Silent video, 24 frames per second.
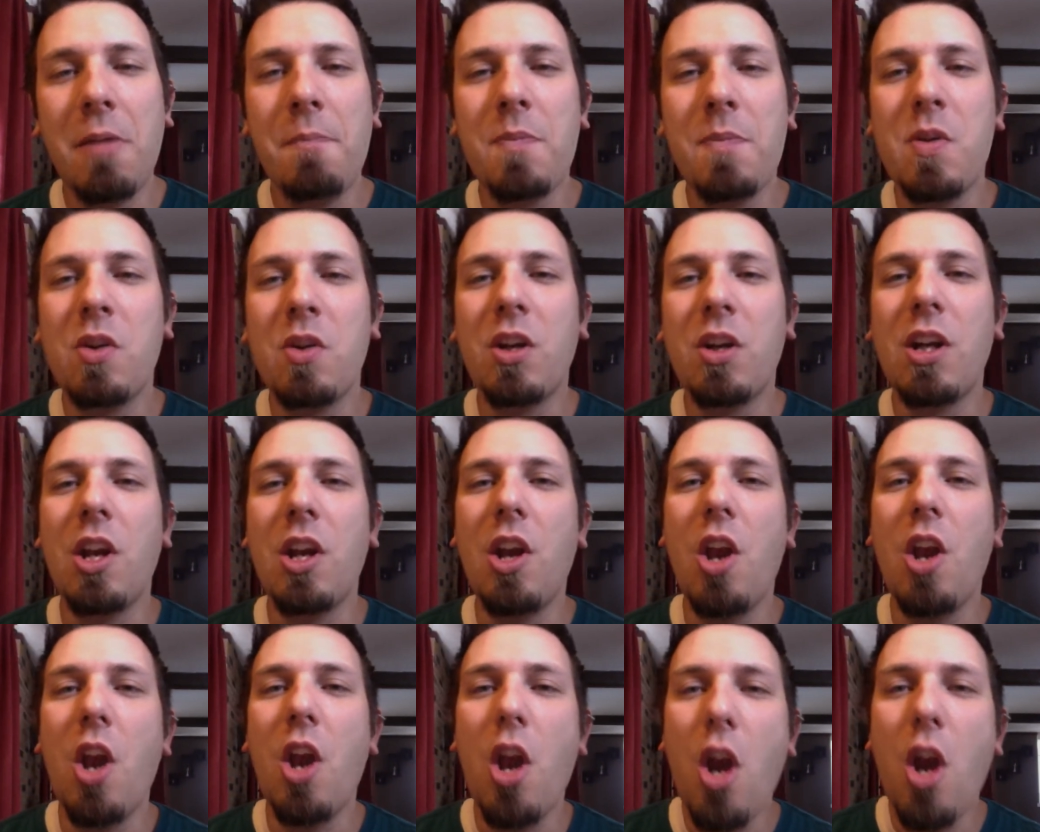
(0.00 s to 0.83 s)
you're going to
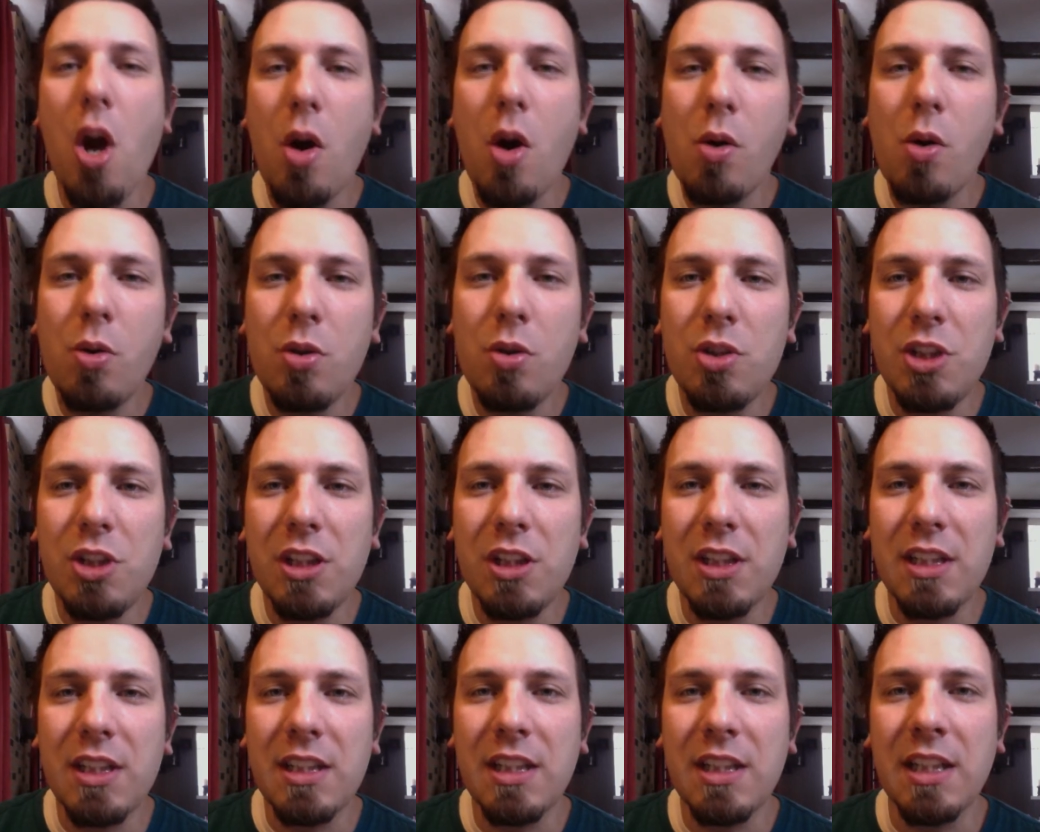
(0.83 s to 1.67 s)
know who
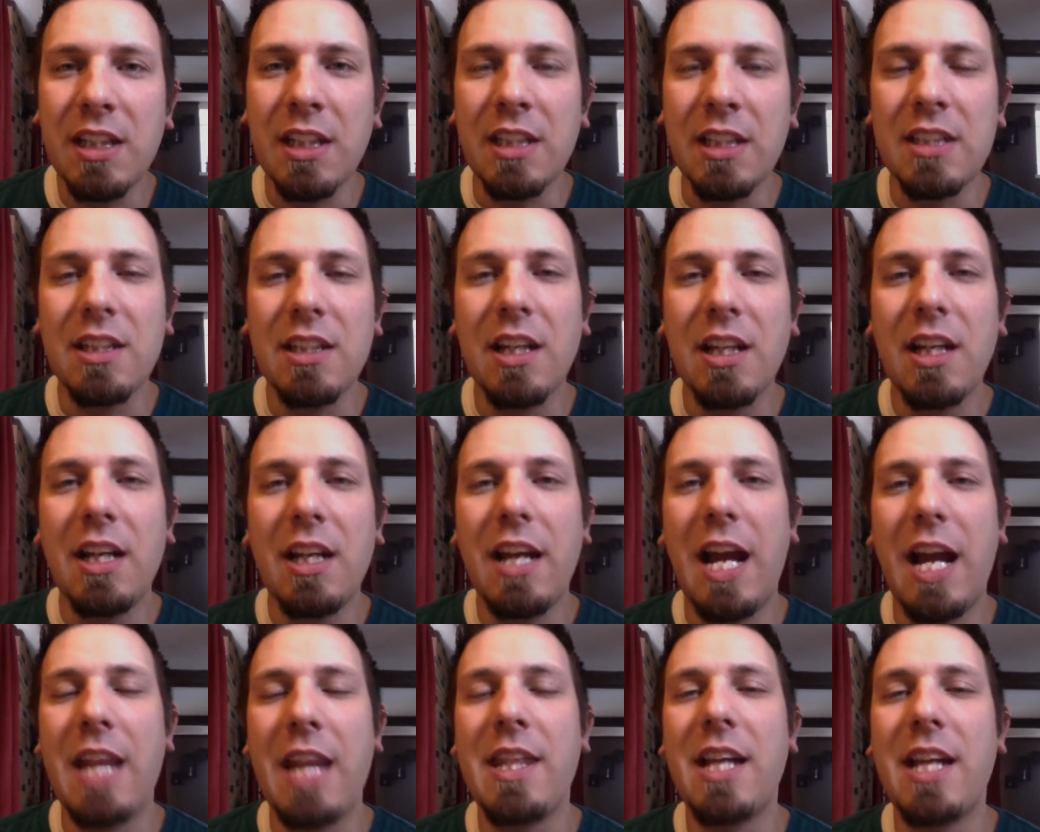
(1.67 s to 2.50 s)
Jesus
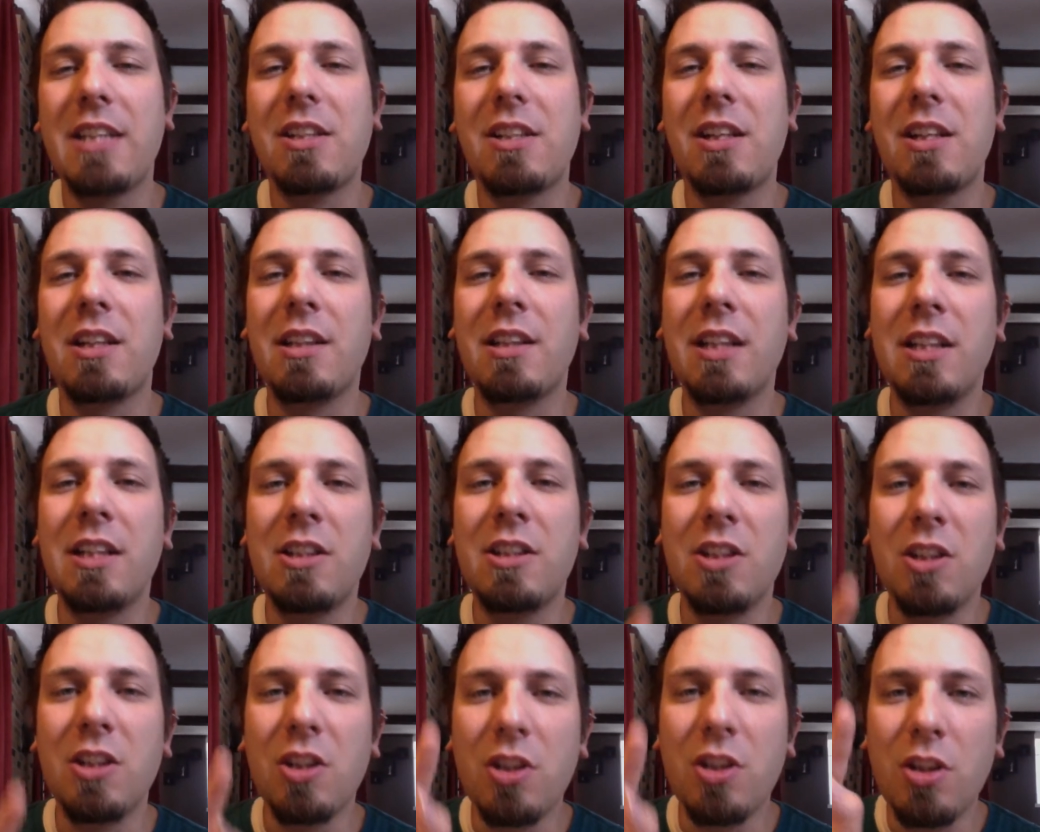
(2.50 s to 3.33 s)
is, and that's going to lead to
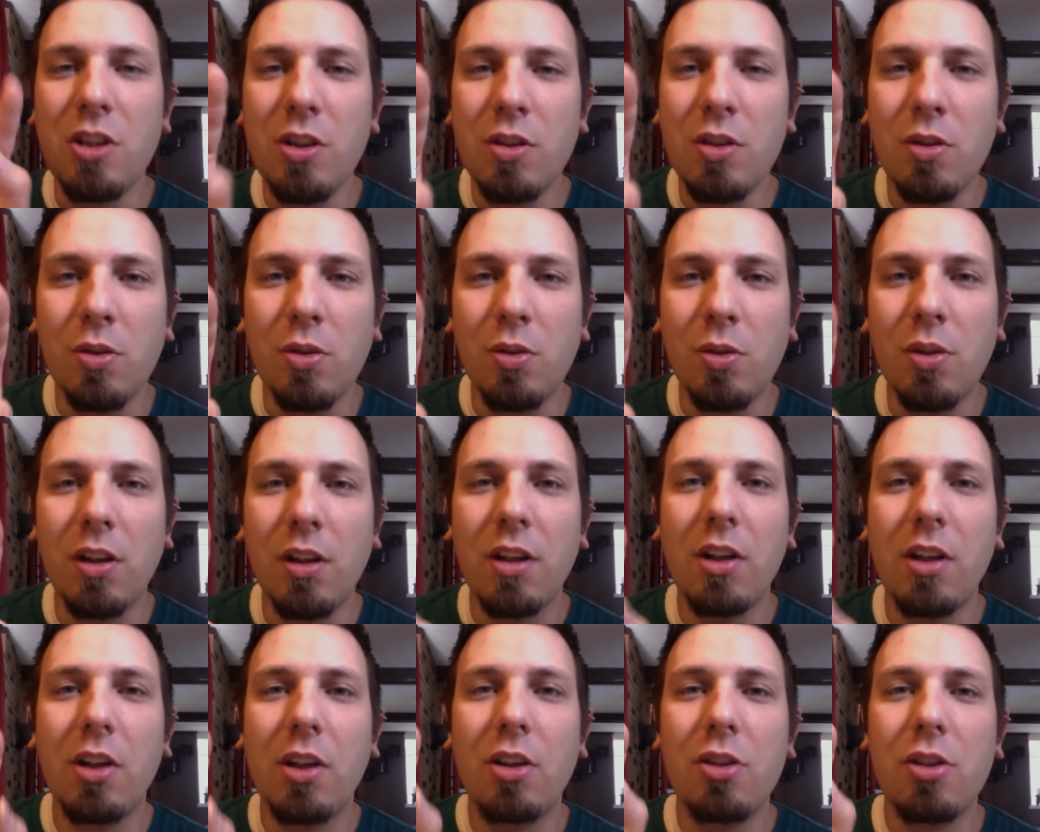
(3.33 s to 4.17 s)
you
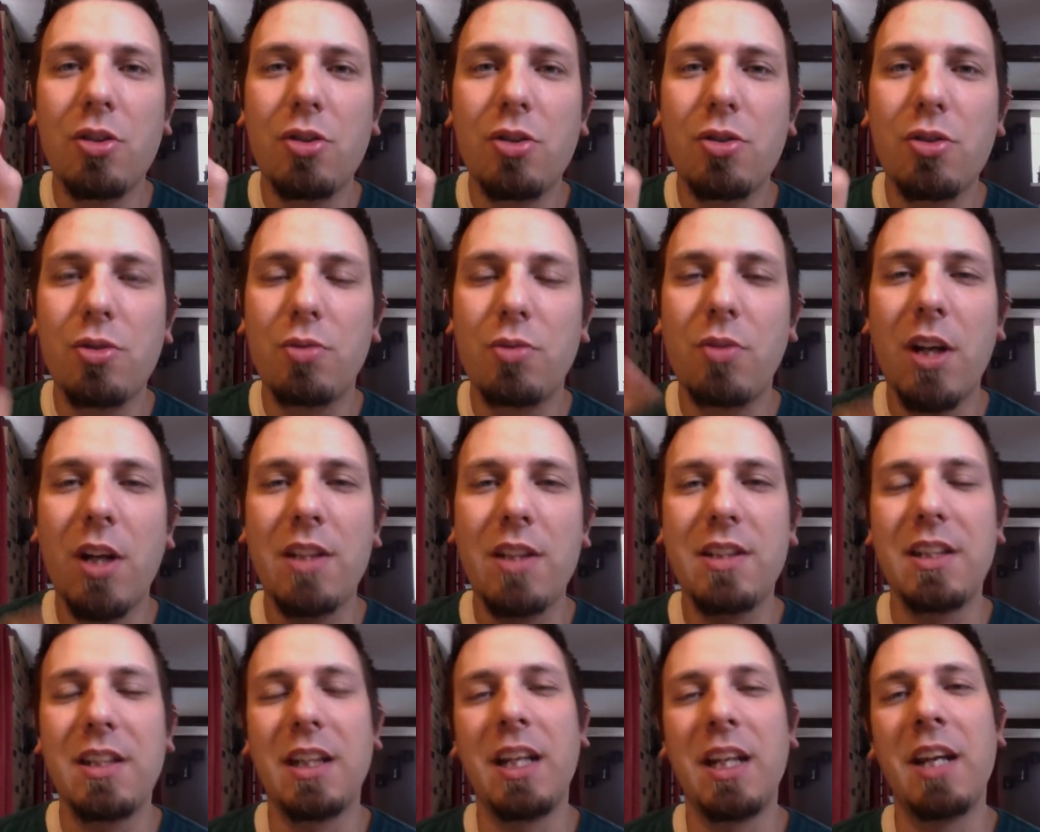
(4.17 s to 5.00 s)

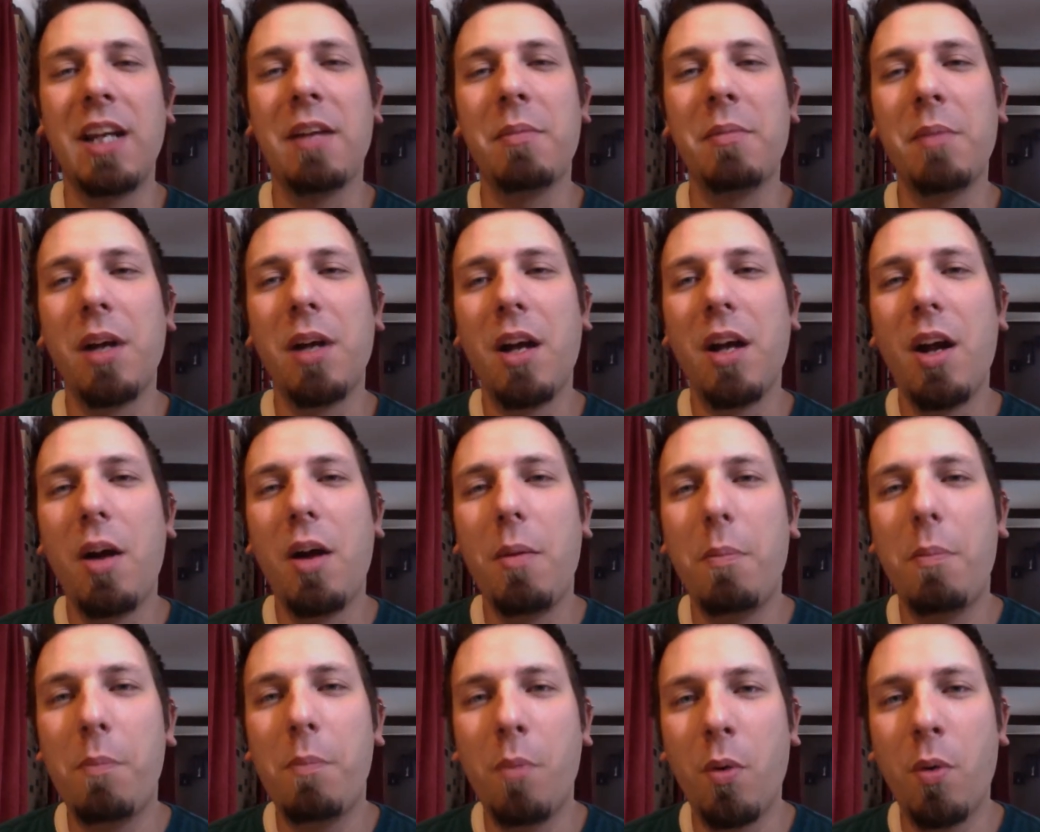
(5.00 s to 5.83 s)
trusting Him
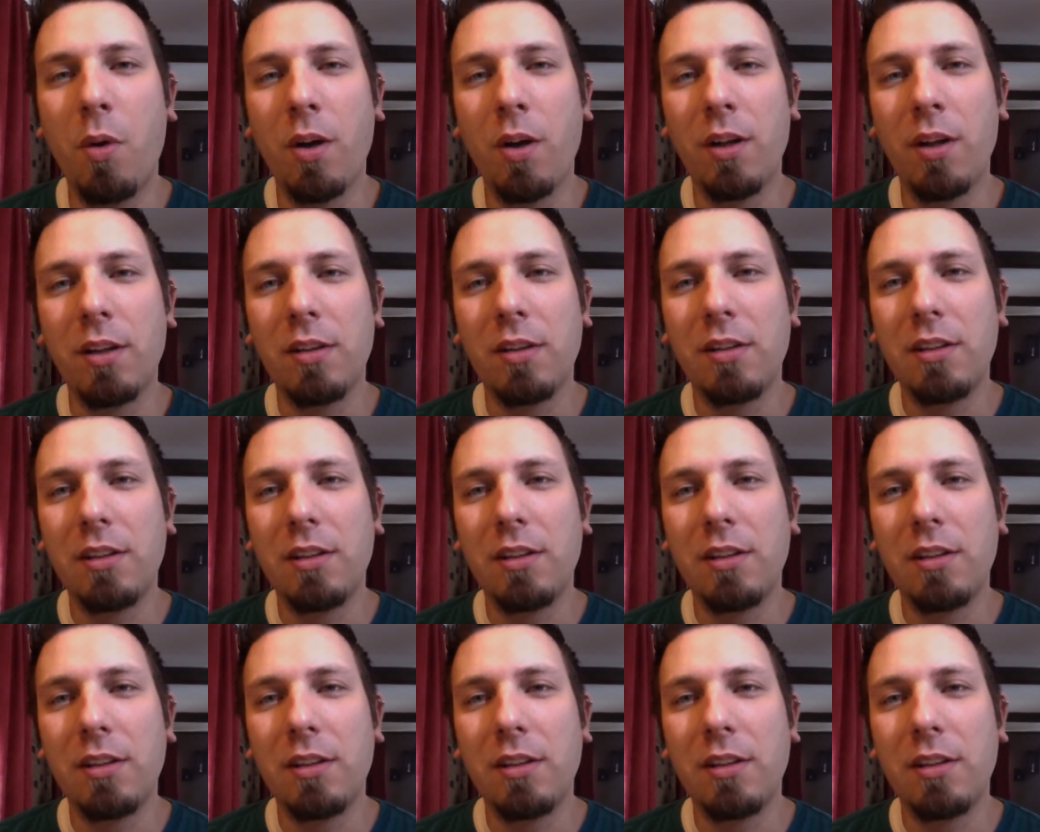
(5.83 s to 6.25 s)
more